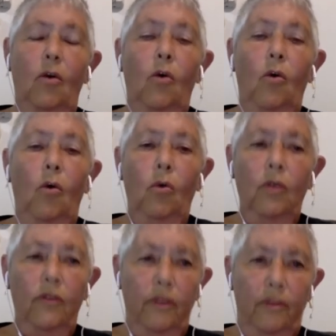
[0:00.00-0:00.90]
all of
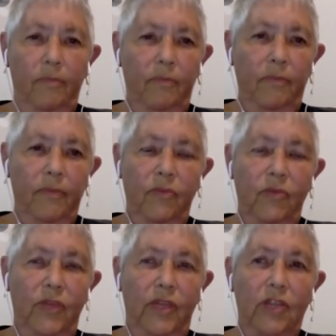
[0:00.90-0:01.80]
them.
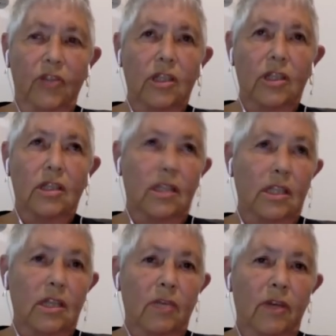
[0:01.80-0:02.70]
They just,
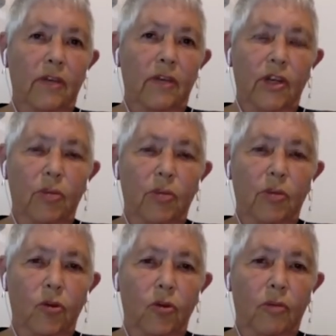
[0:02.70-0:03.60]
some I've heard
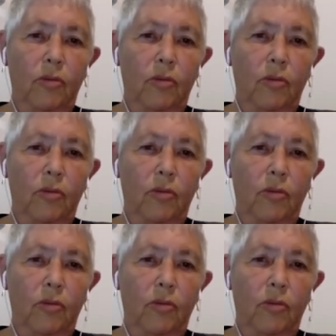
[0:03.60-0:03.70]
before,